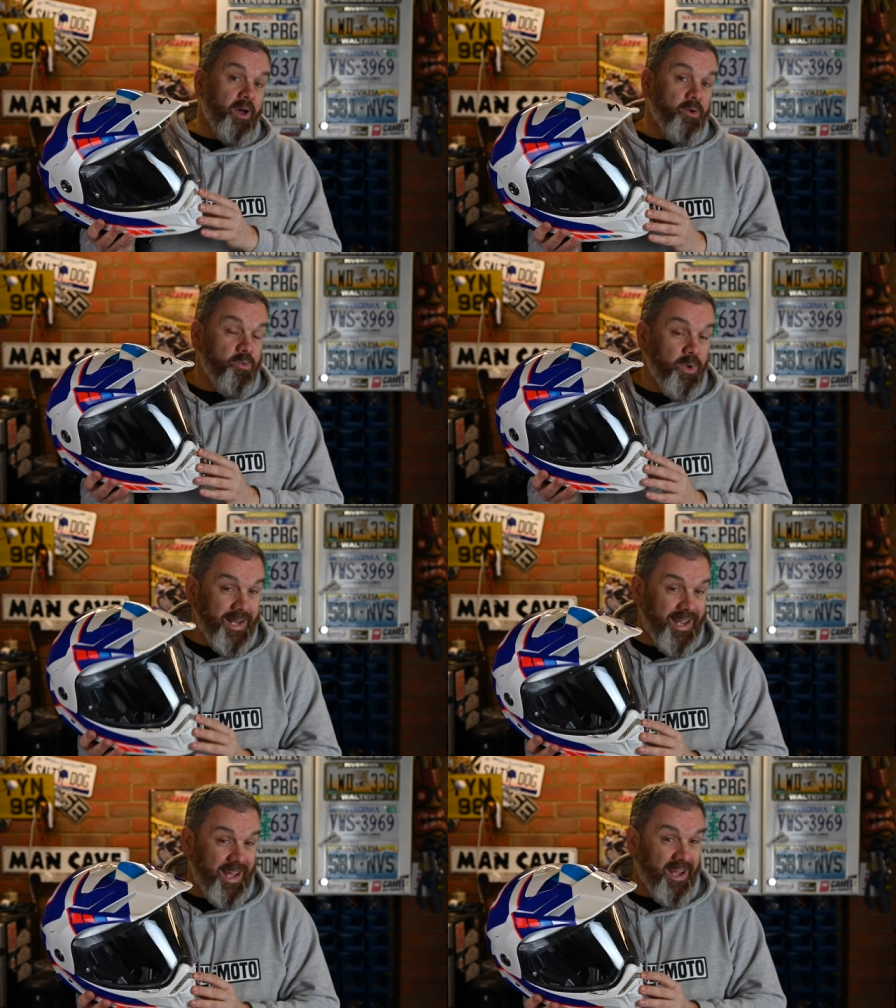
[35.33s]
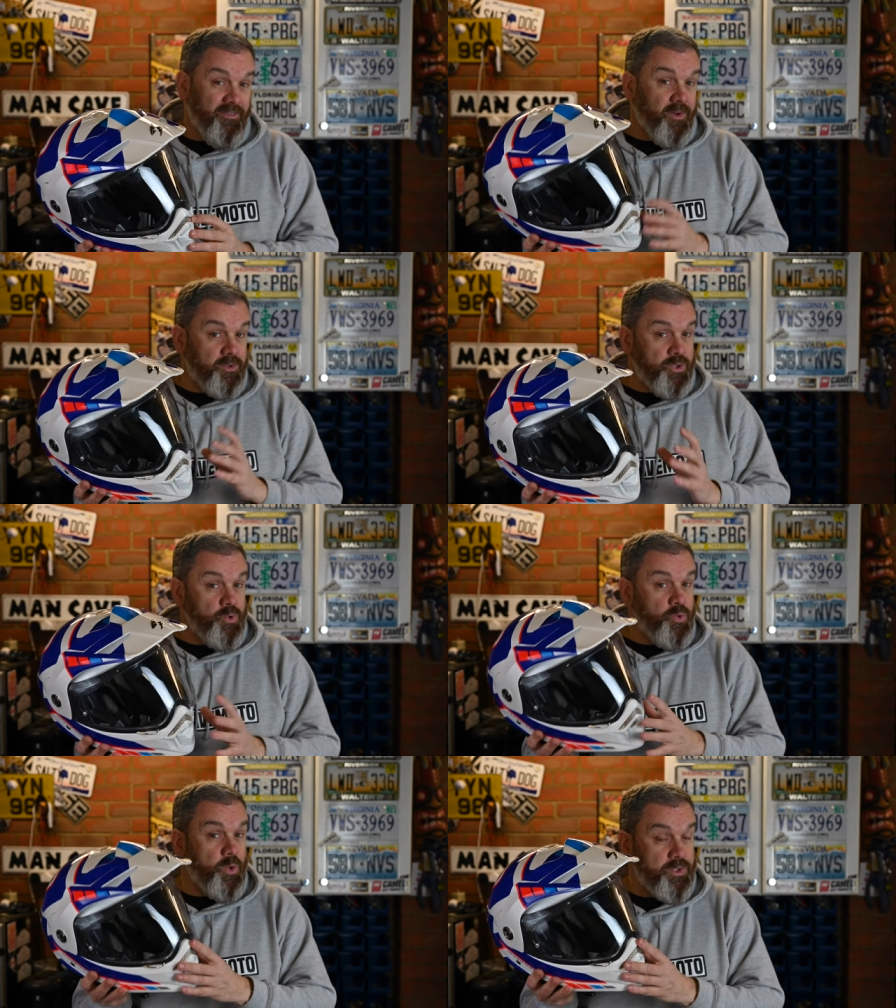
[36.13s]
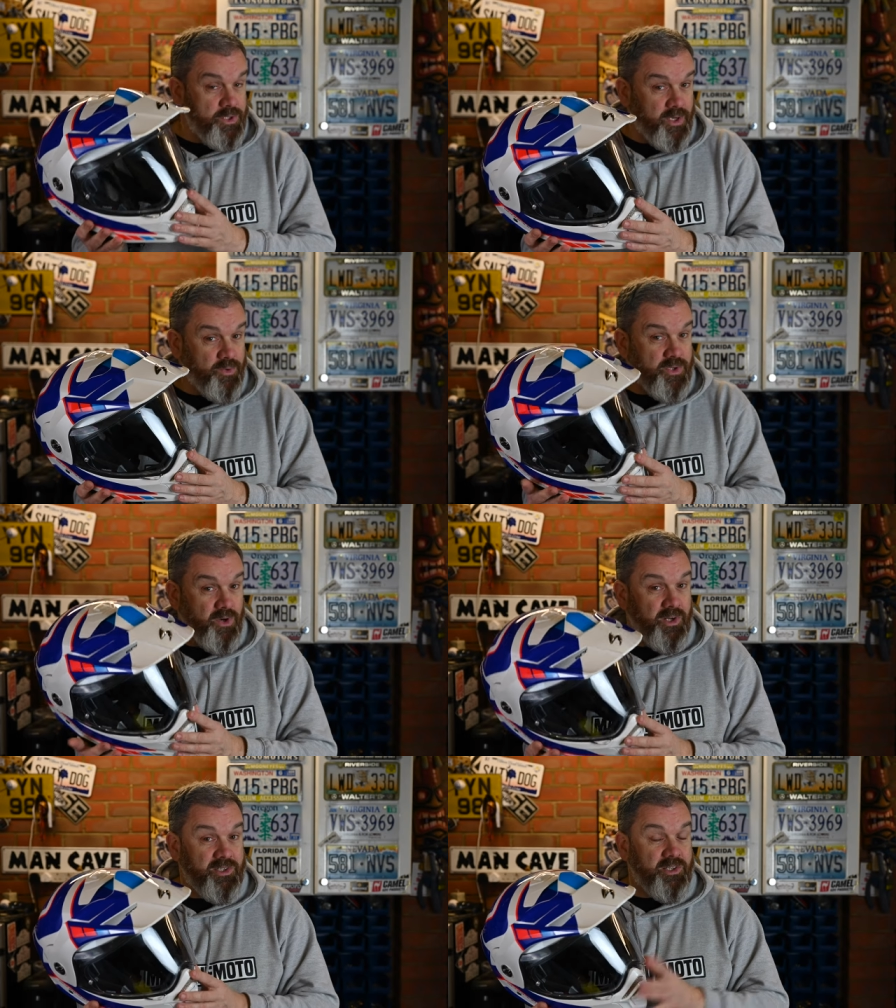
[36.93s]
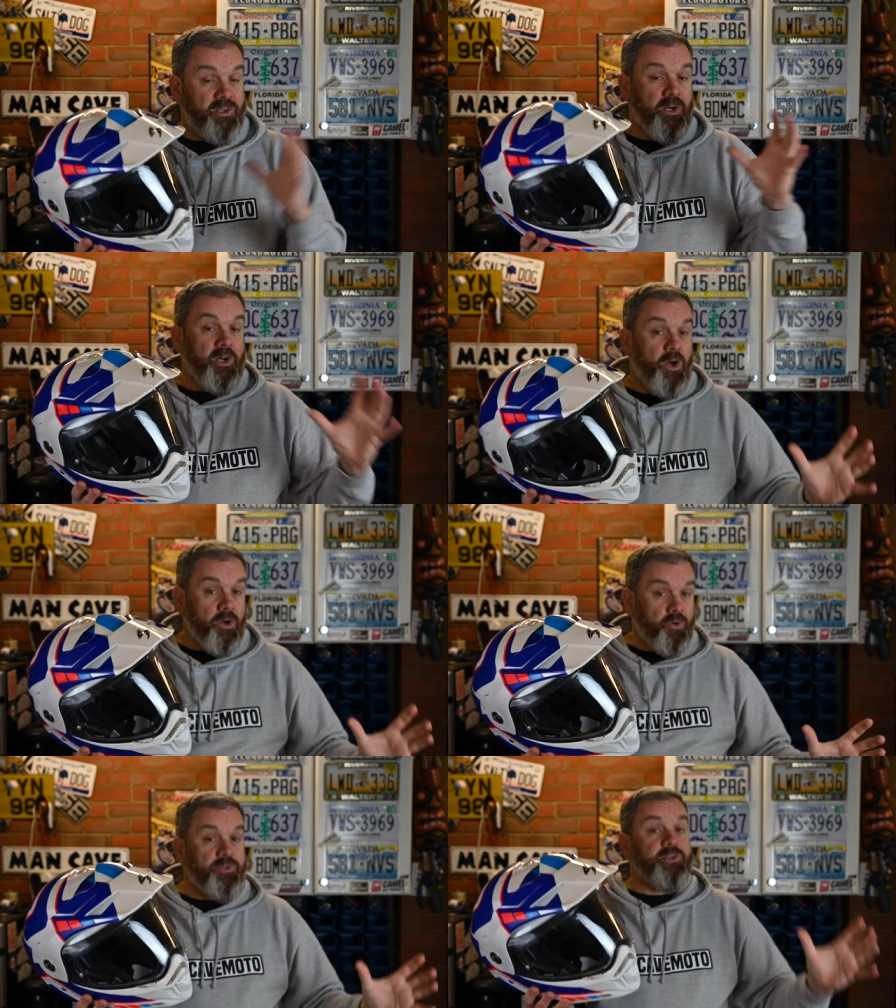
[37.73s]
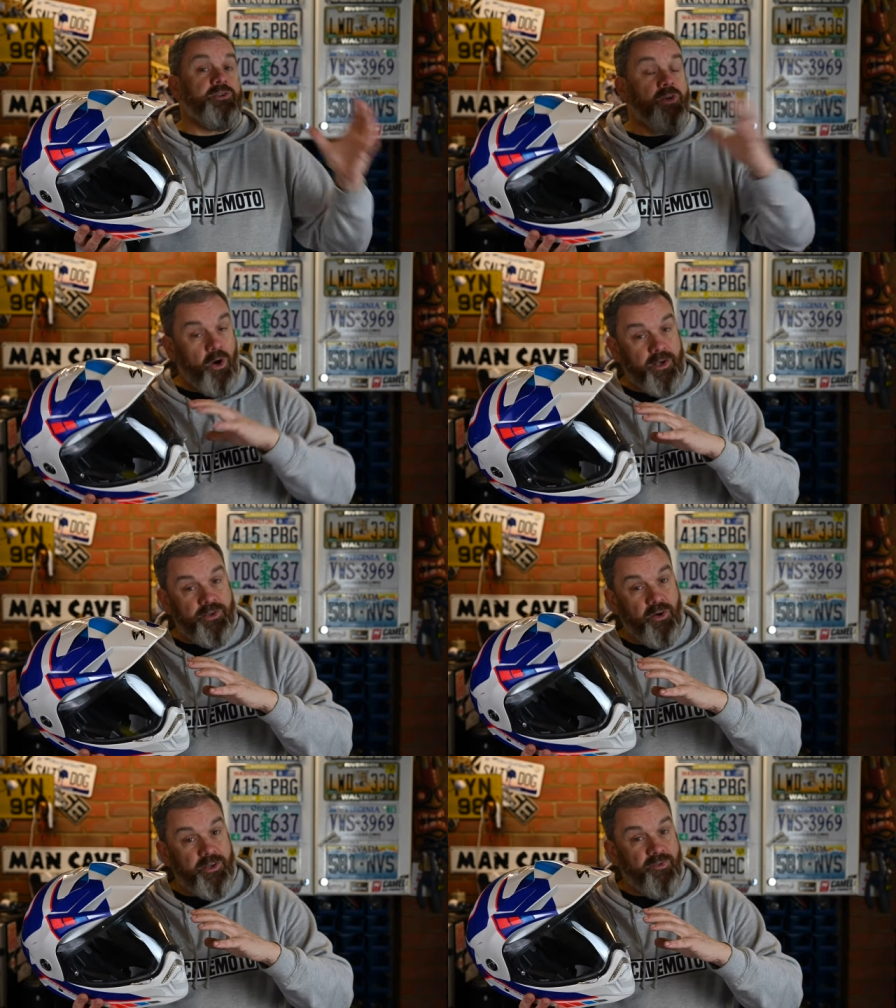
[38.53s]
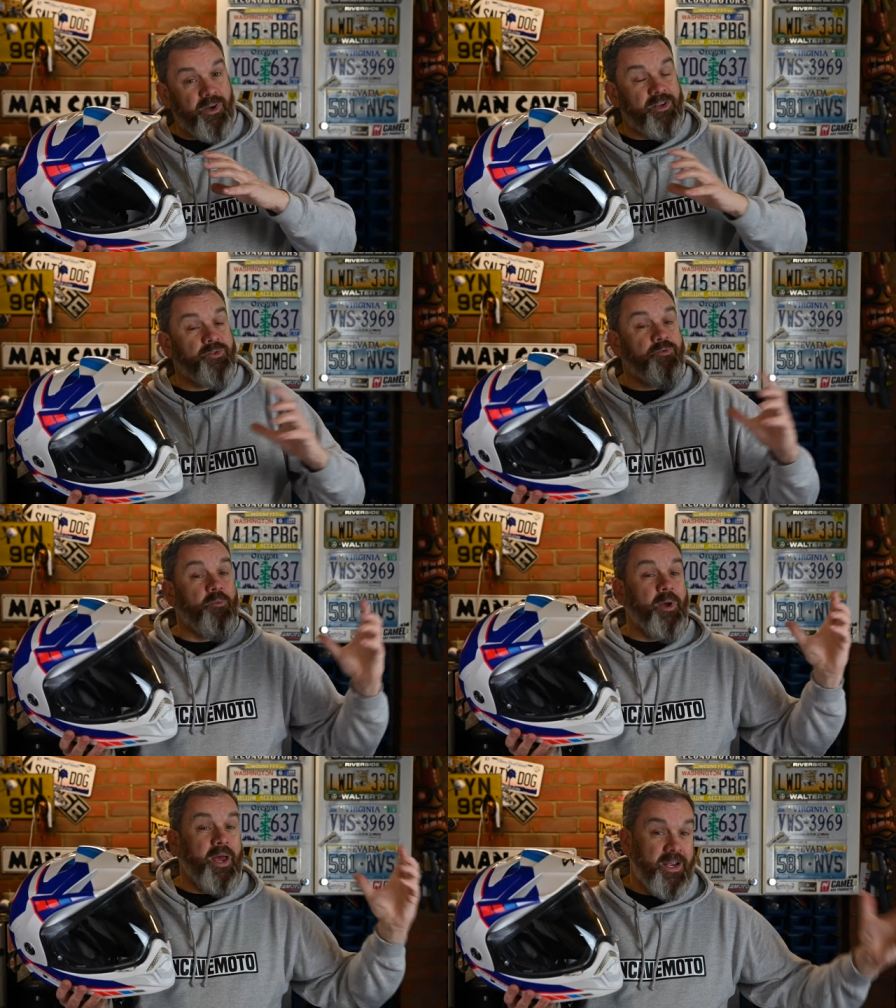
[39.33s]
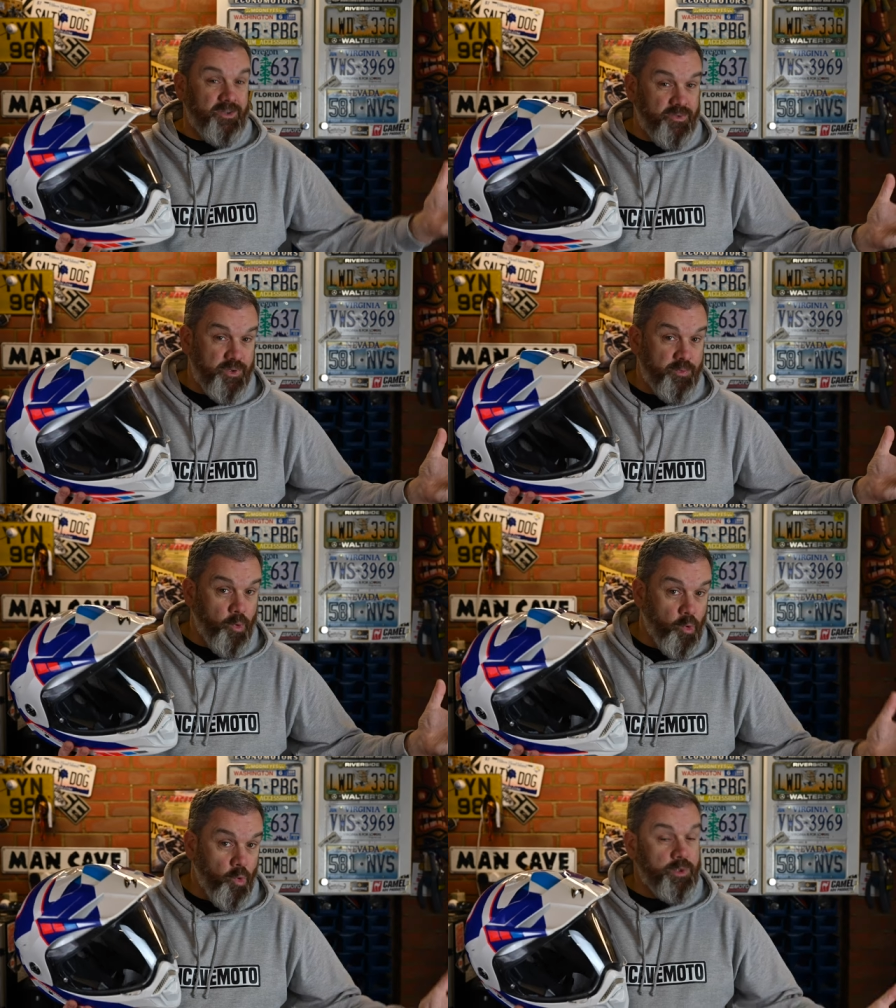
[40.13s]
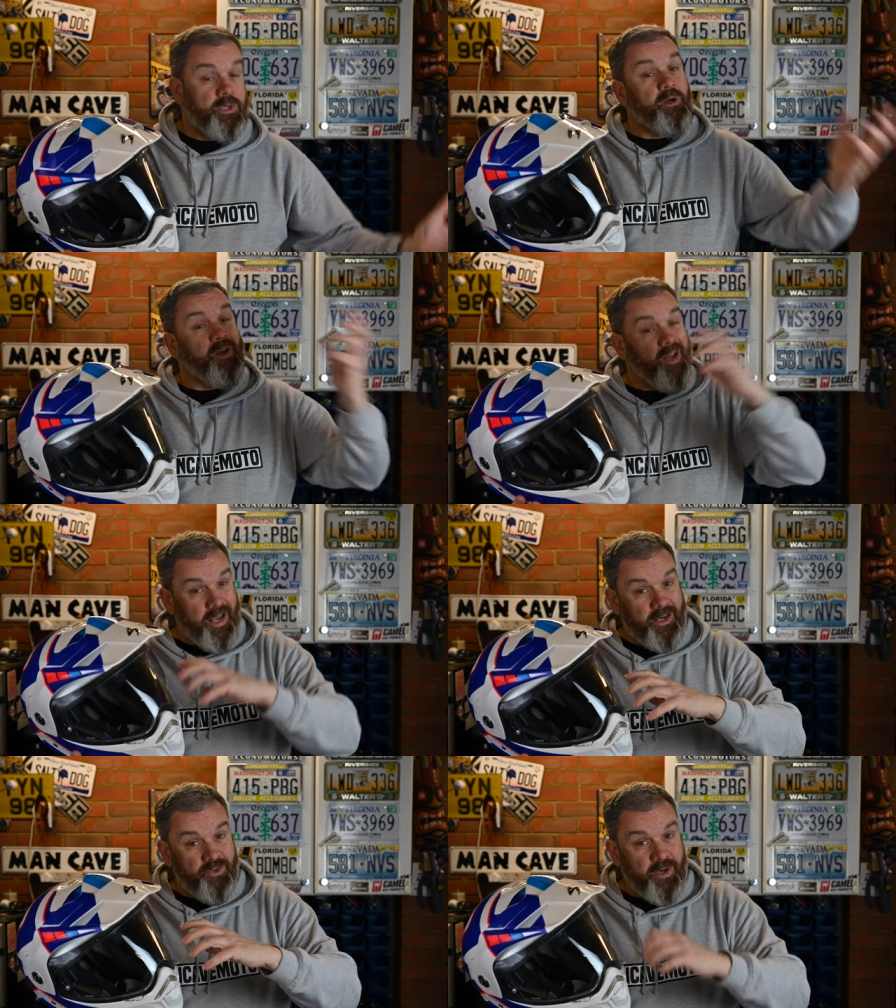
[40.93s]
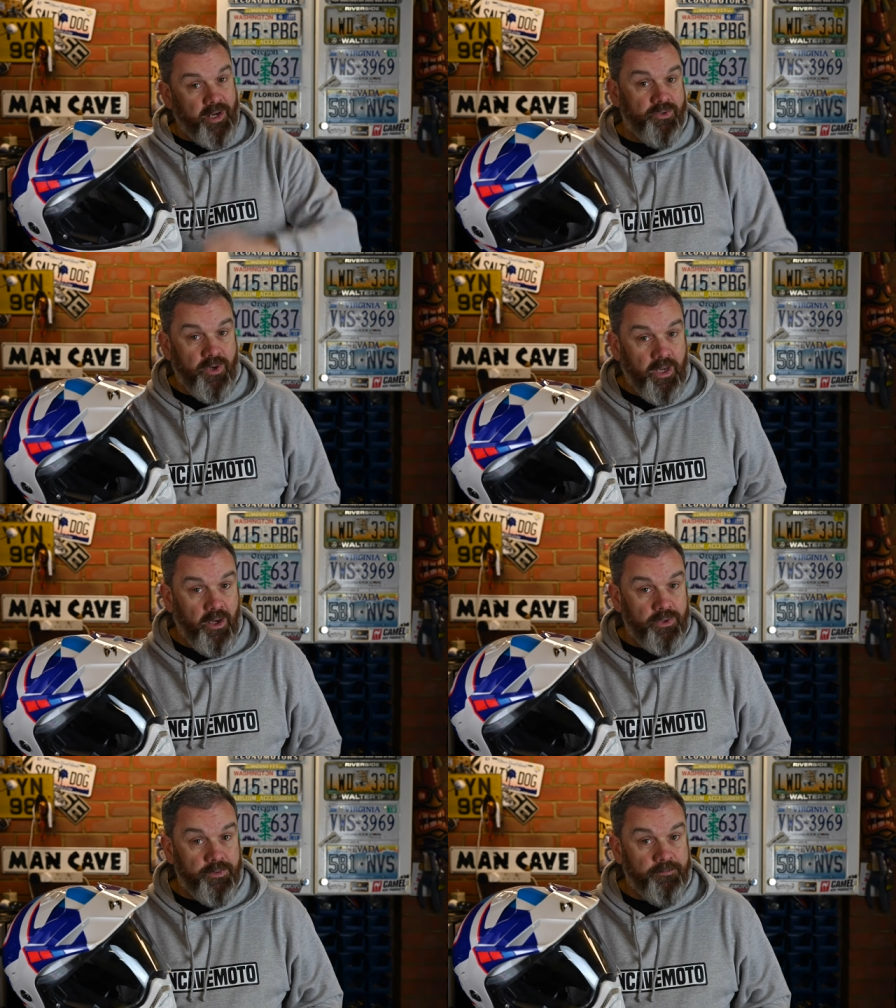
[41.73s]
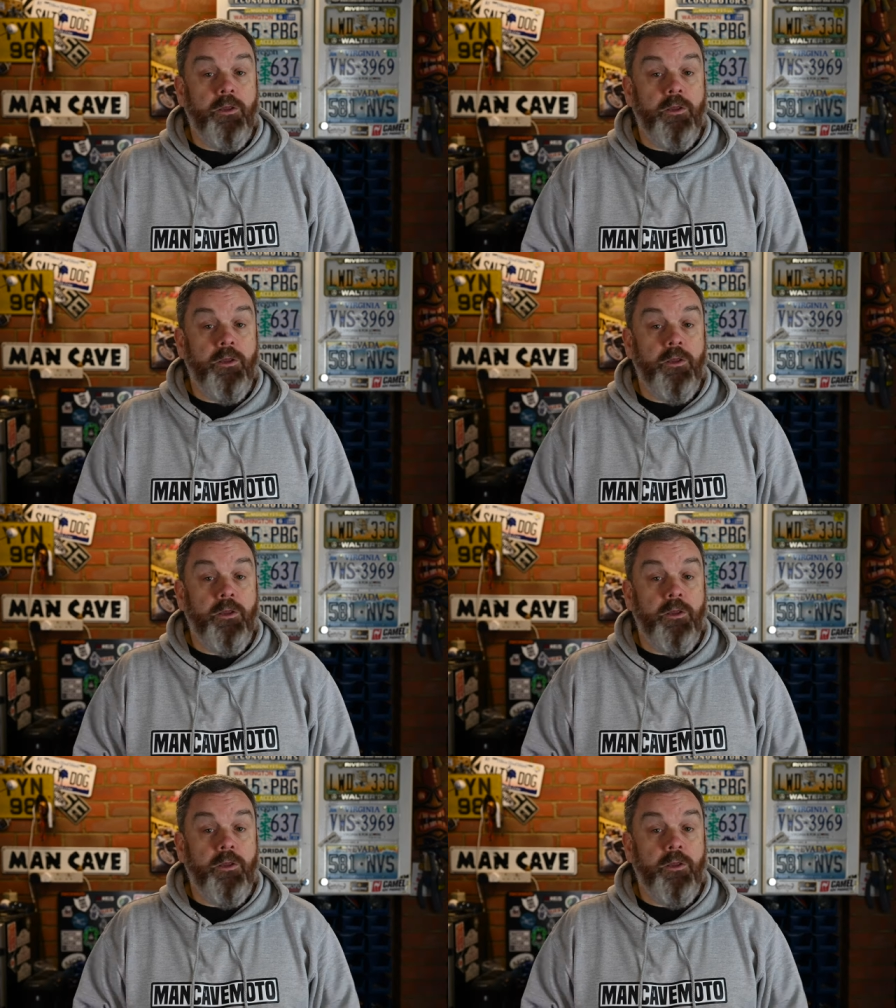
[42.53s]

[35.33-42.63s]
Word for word: only have two shell sizes across the entire size range from extra small to extra extra large.